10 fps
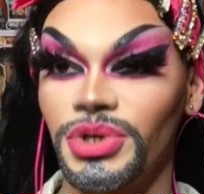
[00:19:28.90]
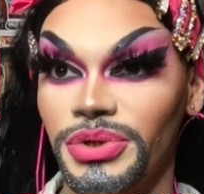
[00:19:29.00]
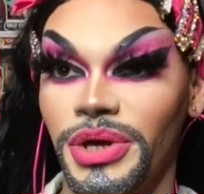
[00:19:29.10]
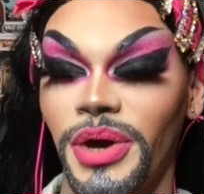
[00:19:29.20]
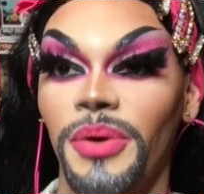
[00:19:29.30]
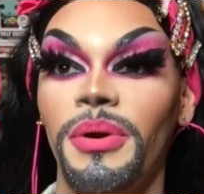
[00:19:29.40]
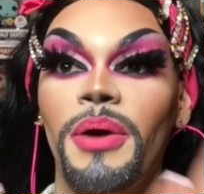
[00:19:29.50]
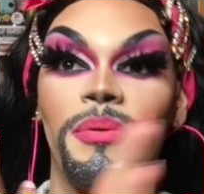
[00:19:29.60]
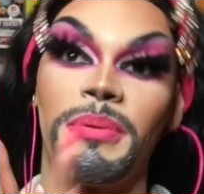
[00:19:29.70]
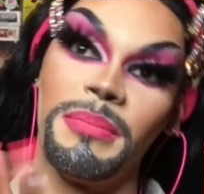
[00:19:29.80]
you go,
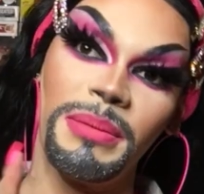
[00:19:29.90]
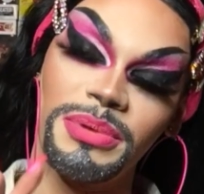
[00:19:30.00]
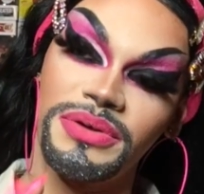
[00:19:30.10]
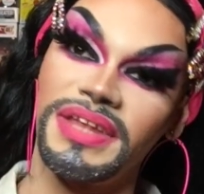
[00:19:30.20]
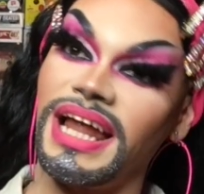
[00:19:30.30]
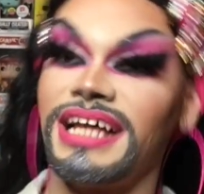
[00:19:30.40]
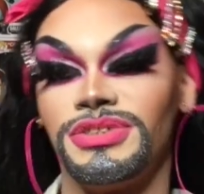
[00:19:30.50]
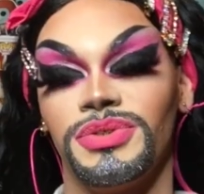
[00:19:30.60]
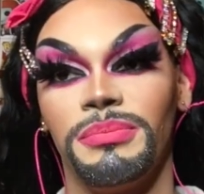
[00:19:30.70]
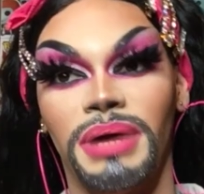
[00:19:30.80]
remember that I
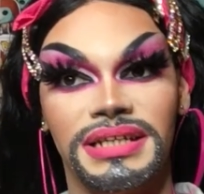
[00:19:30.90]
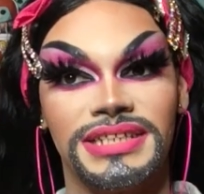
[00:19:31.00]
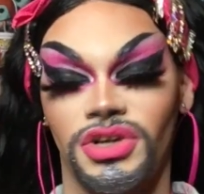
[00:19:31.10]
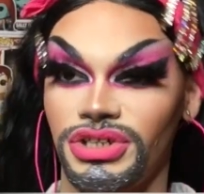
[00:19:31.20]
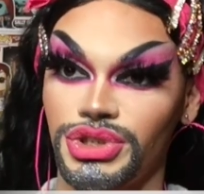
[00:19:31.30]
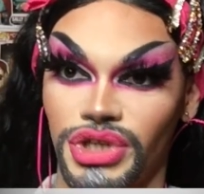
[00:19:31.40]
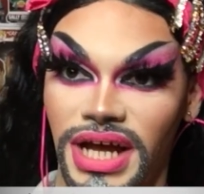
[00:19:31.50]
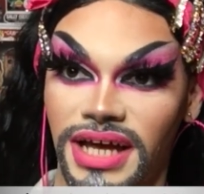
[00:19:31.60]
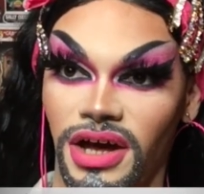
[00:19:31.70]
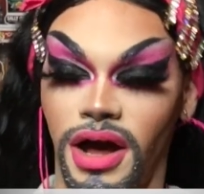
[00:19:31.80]
do Mondays Are a
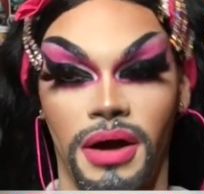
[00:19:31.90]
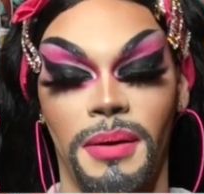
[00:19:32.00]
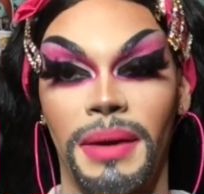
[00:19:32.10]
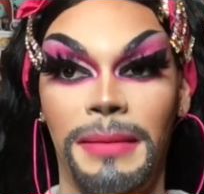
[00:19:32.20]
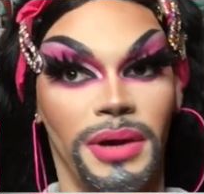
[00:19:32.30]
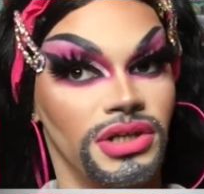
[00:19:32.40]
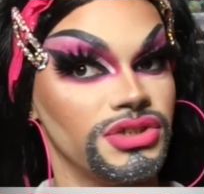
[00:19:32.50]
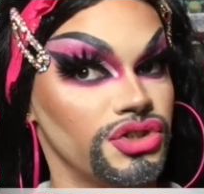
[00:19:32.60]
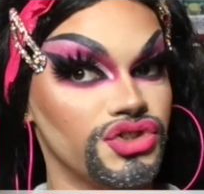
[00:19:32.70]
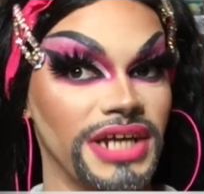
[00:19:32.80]
Drag um, at
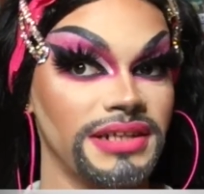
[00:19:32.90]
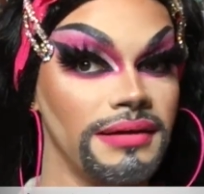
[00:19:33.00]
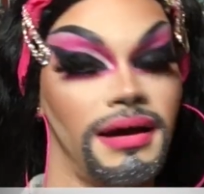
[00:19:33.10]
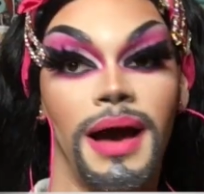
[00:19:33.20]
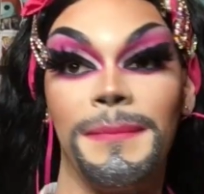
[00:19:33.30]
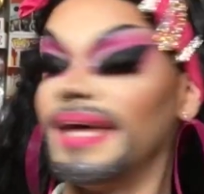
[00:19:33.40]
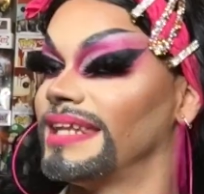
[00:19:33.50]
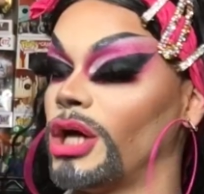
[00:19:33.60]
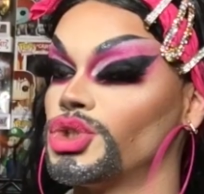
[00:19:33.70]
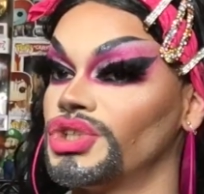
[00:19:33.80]
MondaysAreADrag.com,
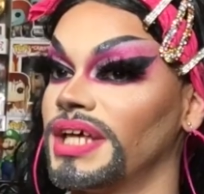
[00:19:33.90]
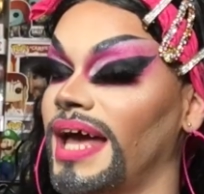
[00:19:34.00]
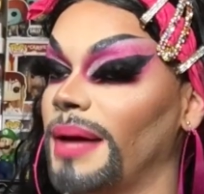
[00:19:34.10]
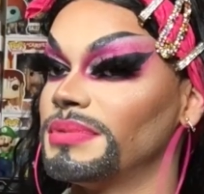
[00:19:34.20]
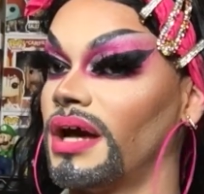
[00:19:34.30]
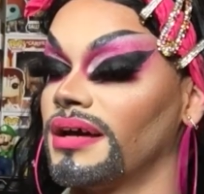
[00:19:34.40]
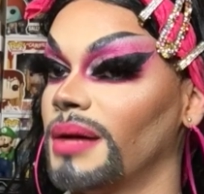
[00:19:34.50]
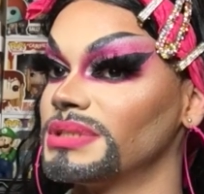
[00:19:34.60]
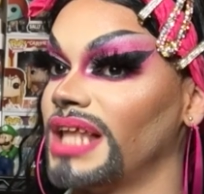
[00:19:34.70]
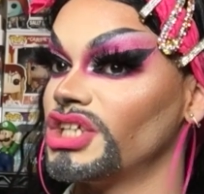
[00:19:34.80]

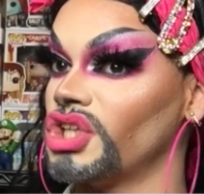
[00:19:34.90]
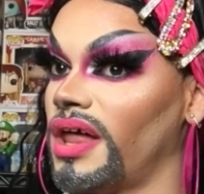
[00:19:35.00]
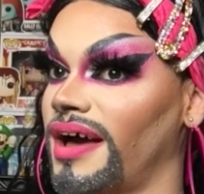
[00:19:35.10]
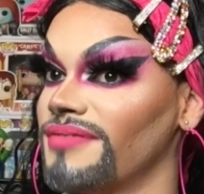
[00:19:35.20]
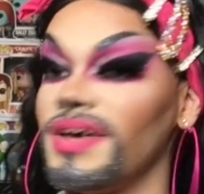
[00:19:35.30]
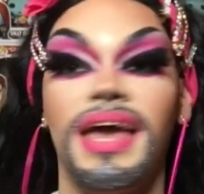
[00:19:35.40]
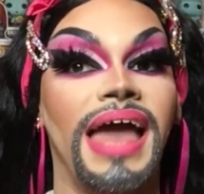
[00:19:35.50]
NowTrainingApp.com slash live,